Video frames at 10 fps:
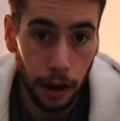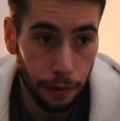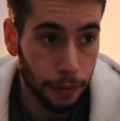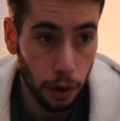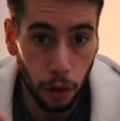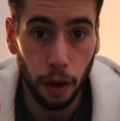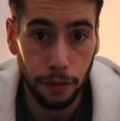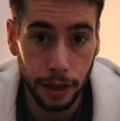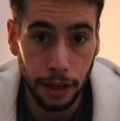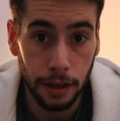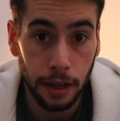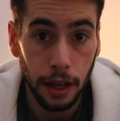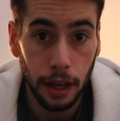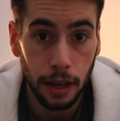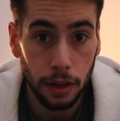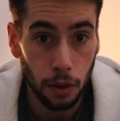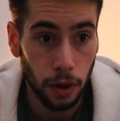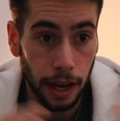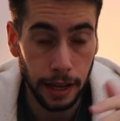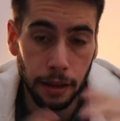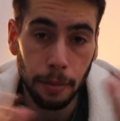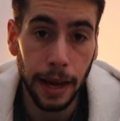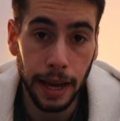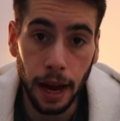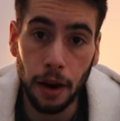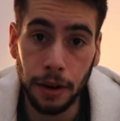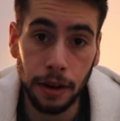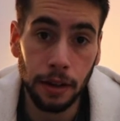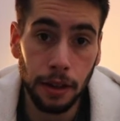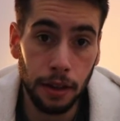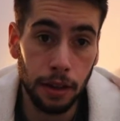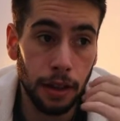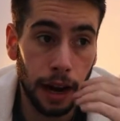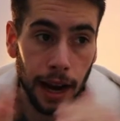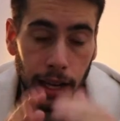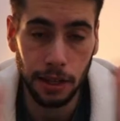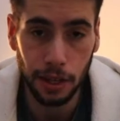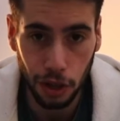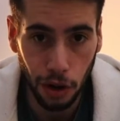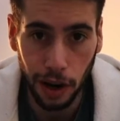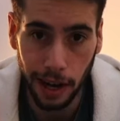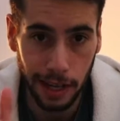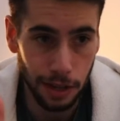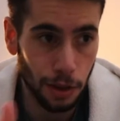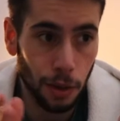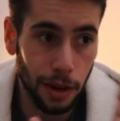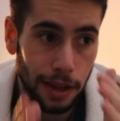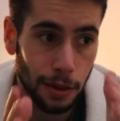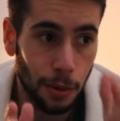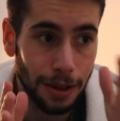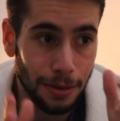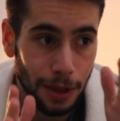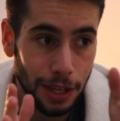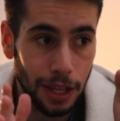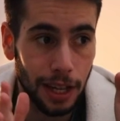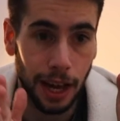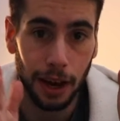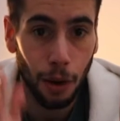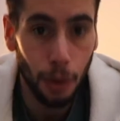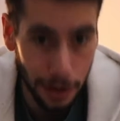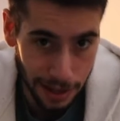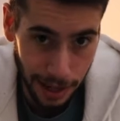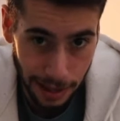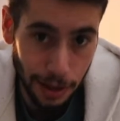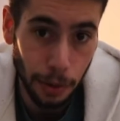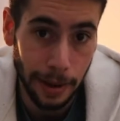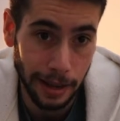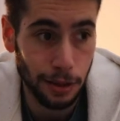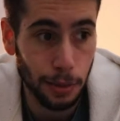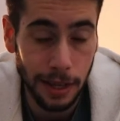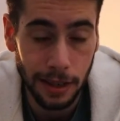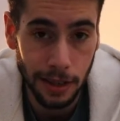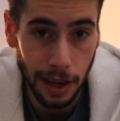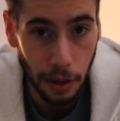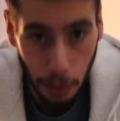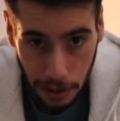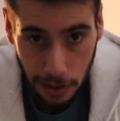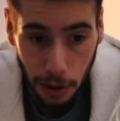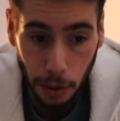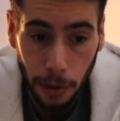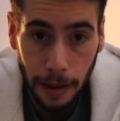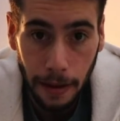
photographing sort of like the Bay Area, the classic shot, I like to call it, the one which I always like to go back to because I always know